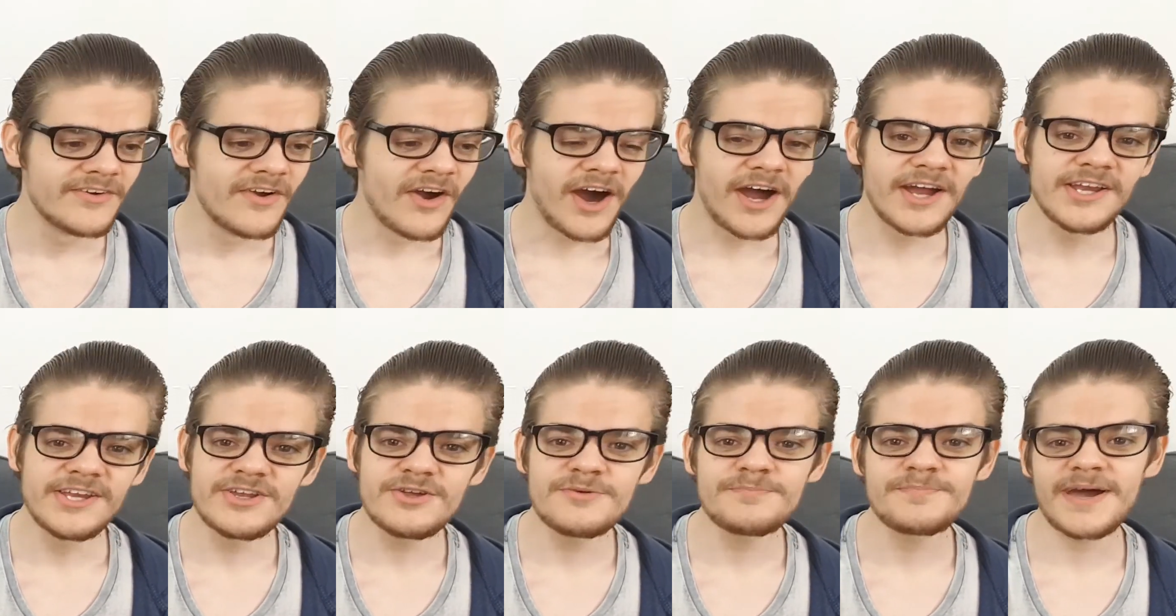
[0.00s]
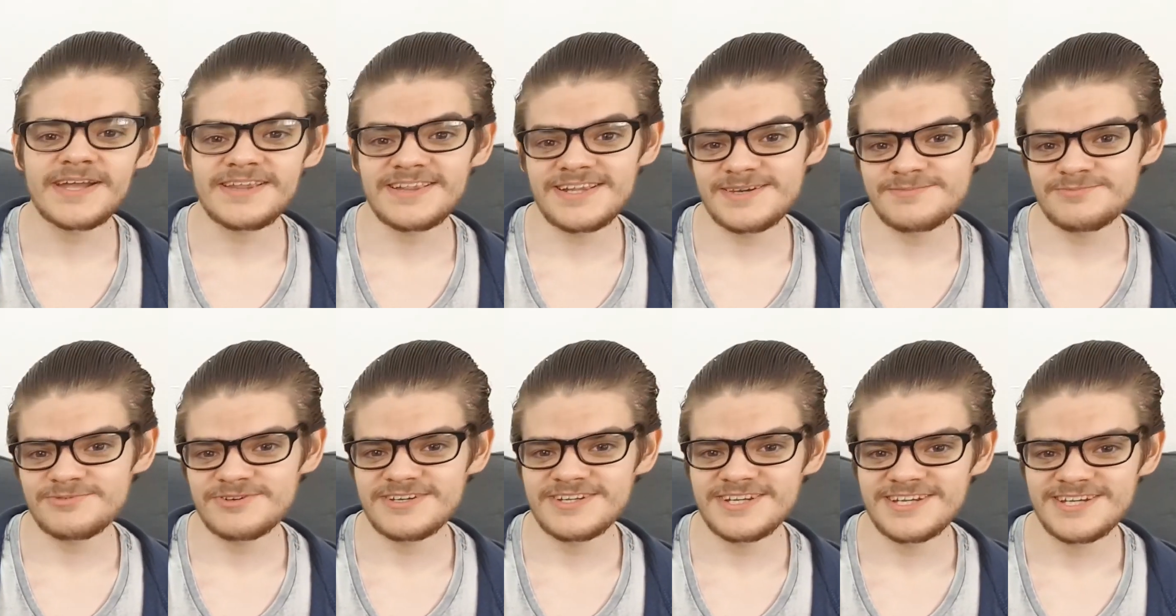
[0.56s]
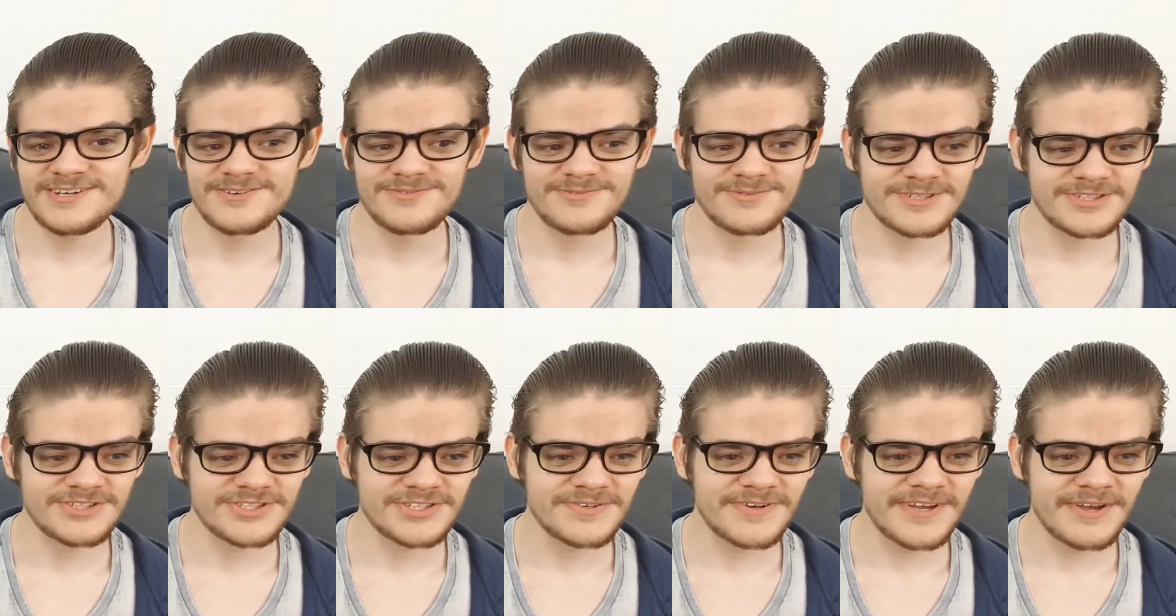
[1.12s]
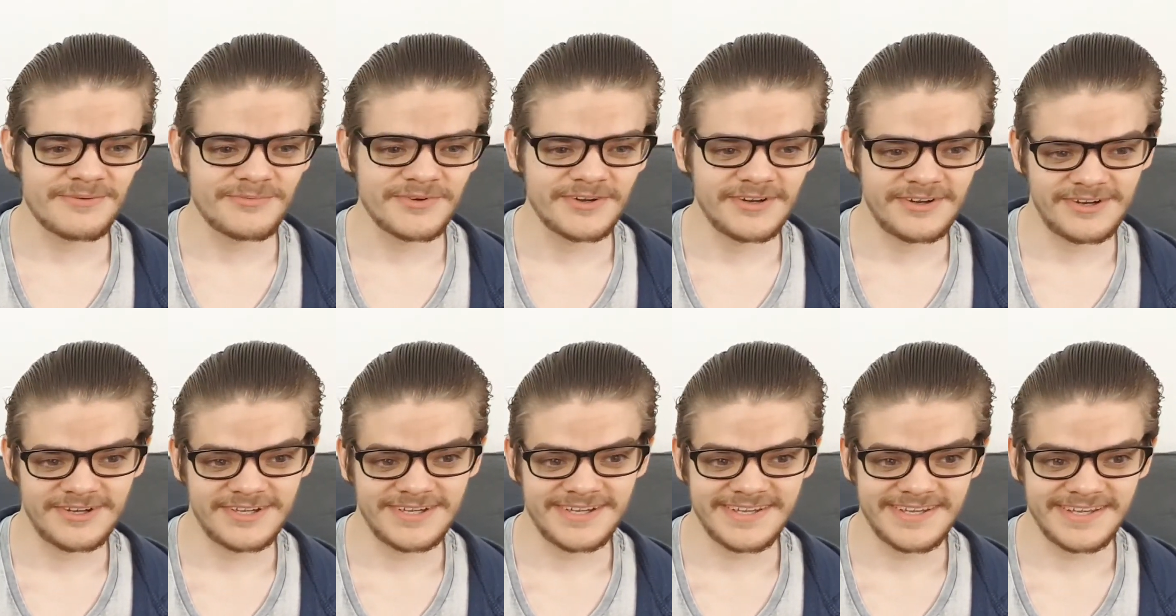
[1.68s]
I knew bad lip reading would do it. When
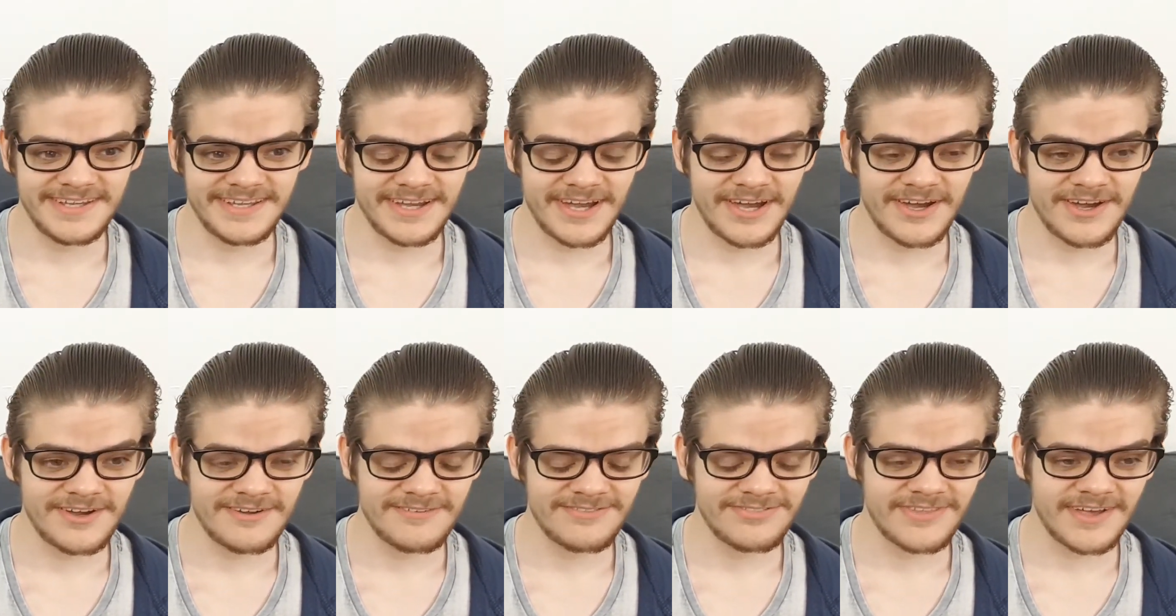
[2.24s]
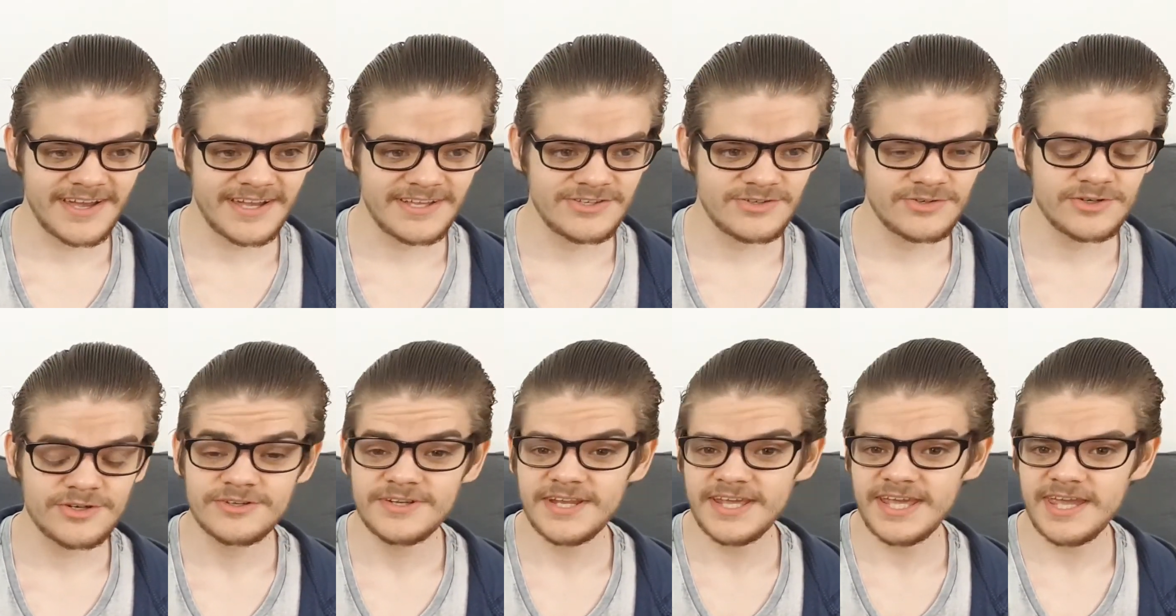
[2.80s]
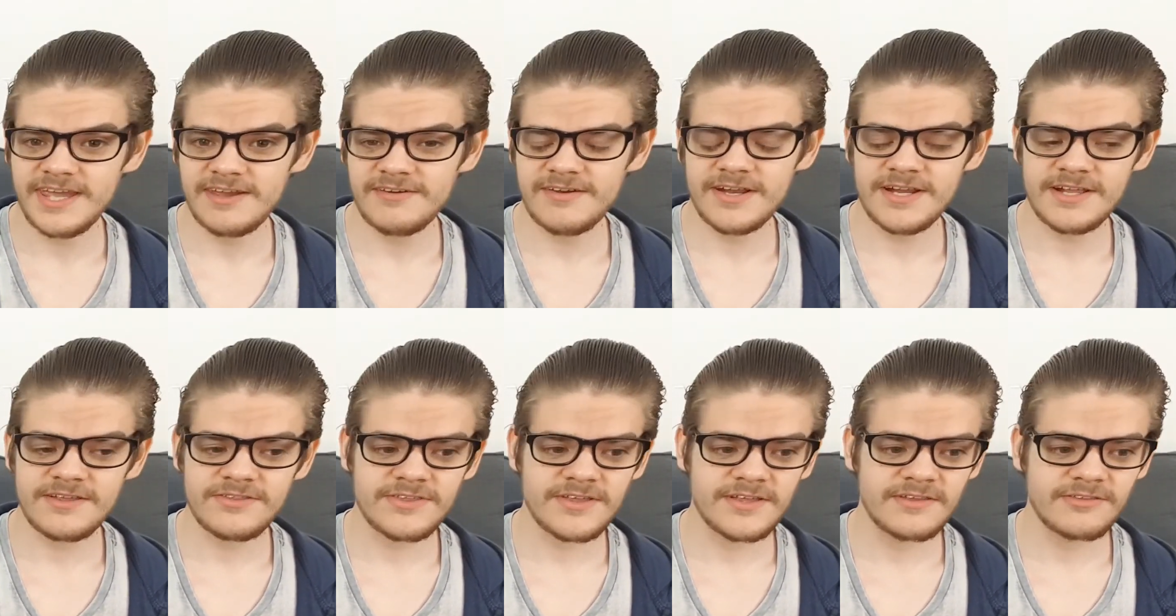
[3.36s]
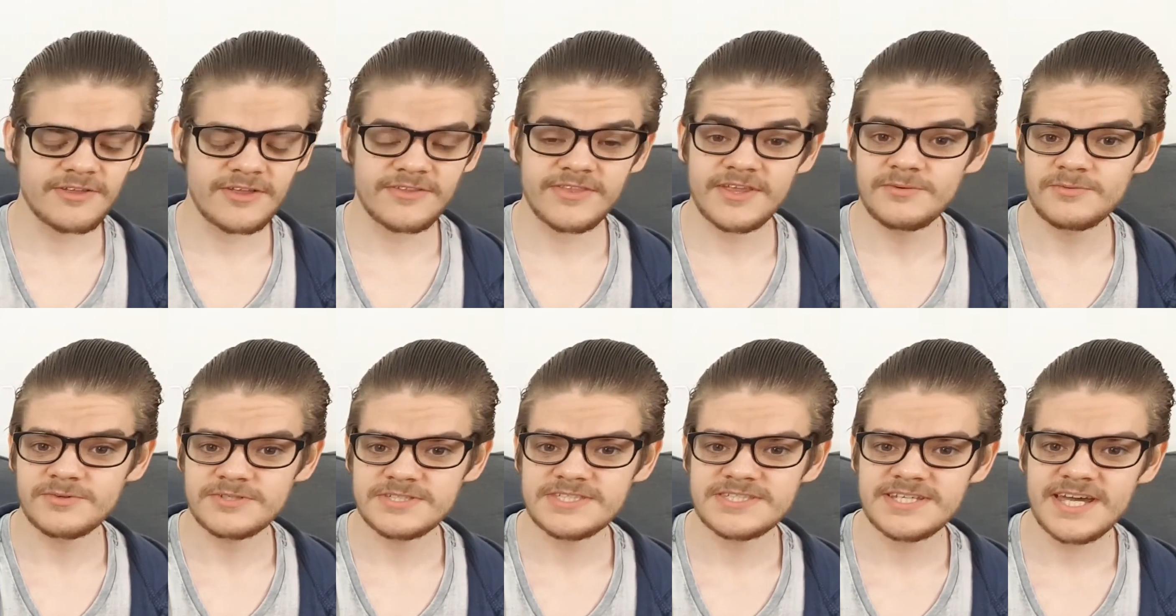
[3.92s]
I heard that you couldn't hear anything that they
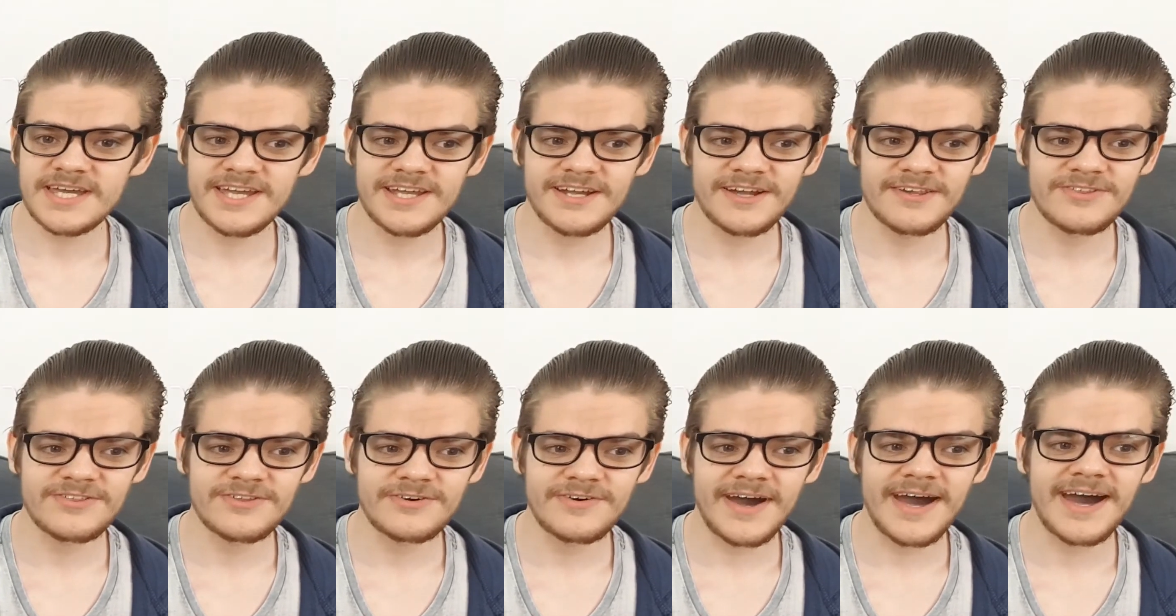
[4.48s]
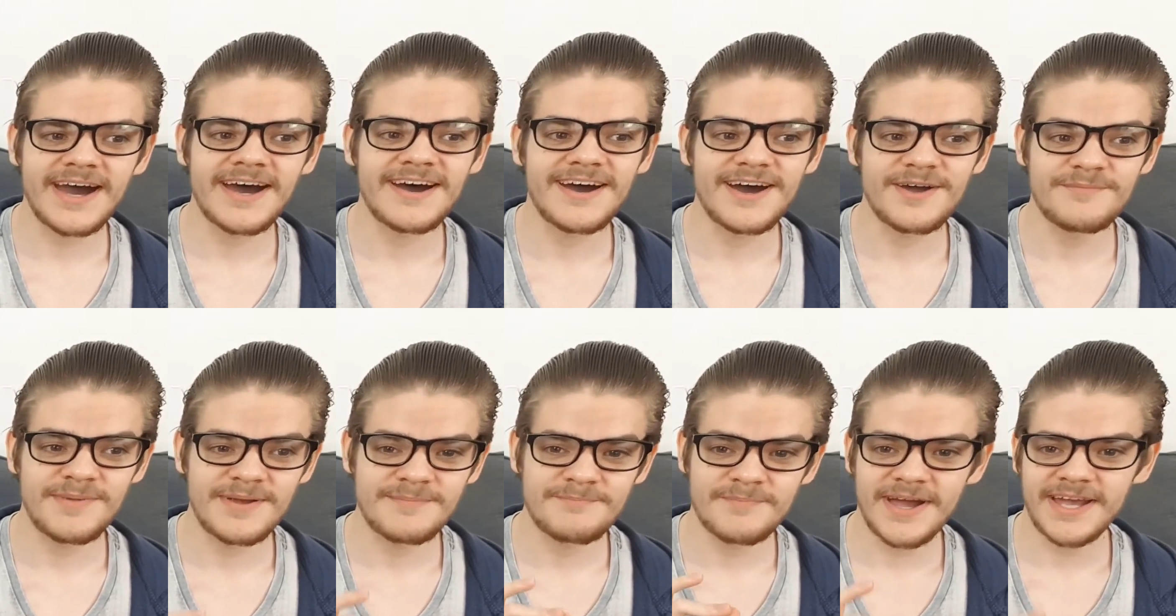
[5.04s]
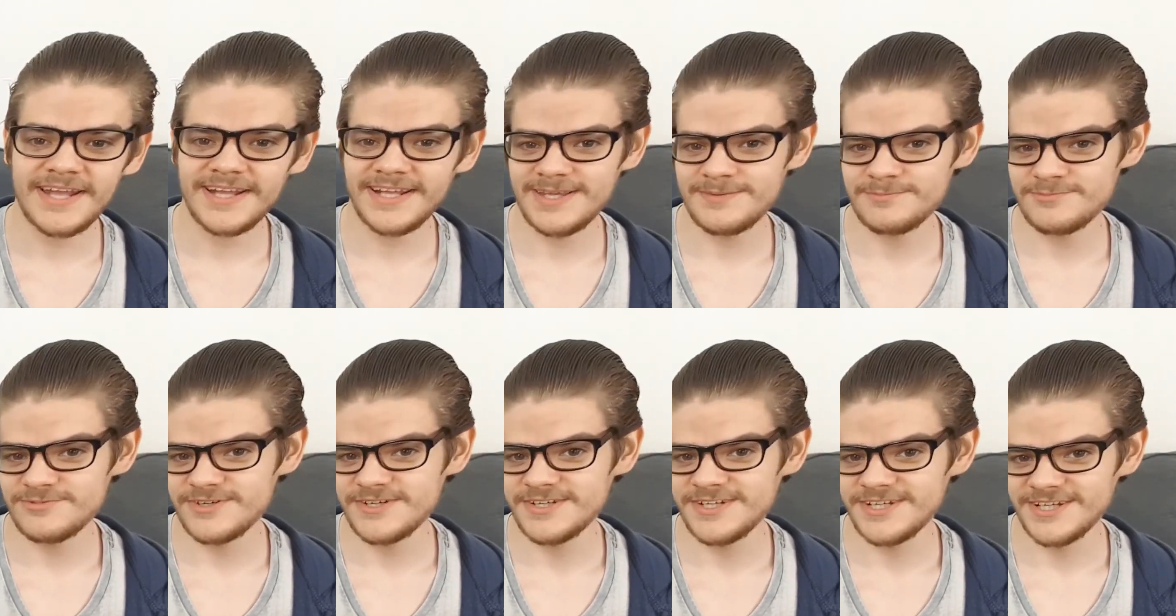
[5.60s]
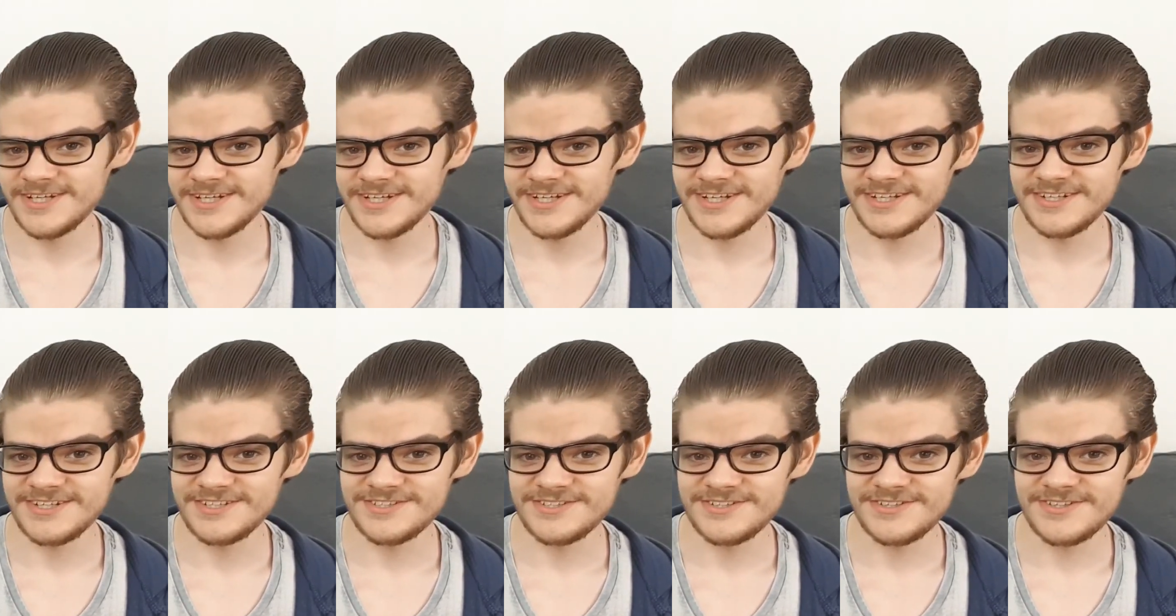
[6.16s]
were saying, I thought, ah, I bet bad lip reading are going
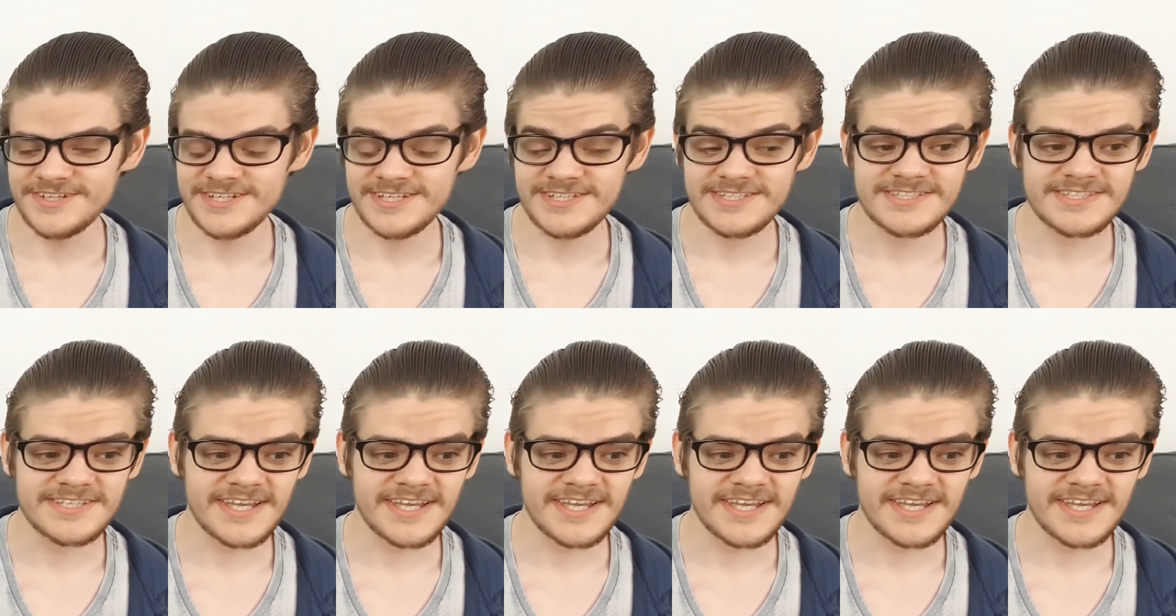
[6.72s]
to do this.